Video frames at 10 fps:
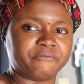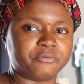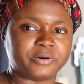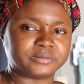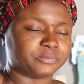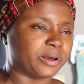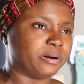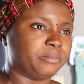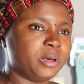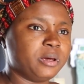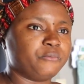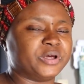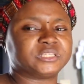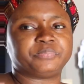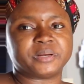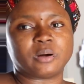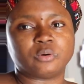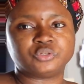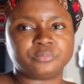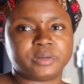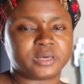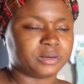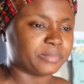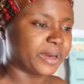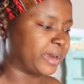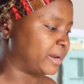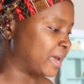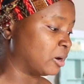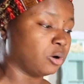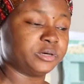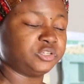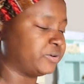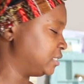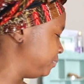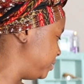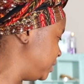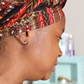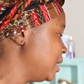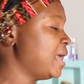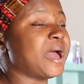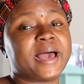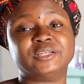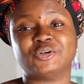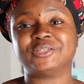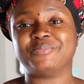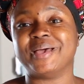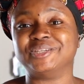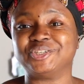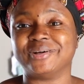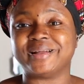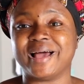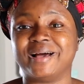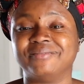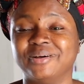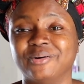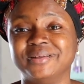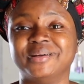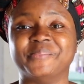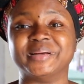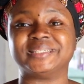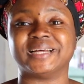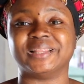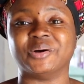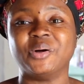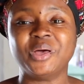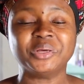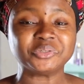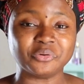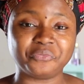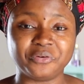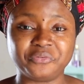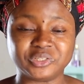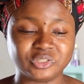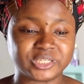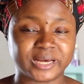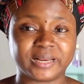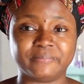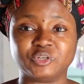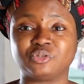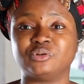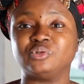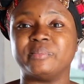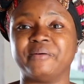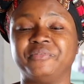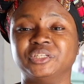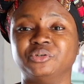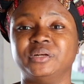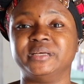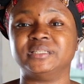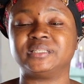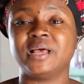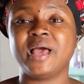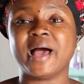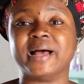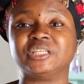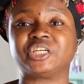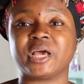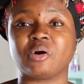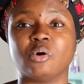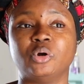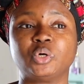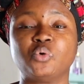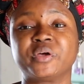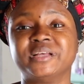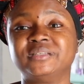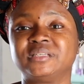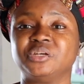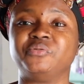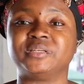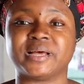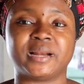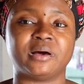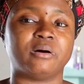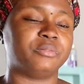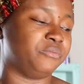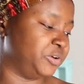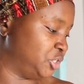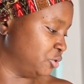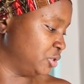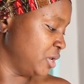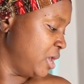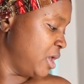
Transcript: every recipe that I want to make in my head. And all these recipes I just mentioned, I have them on here on my channel, so feel free to check them. Just go to my video list and check on cooking series and all the videos,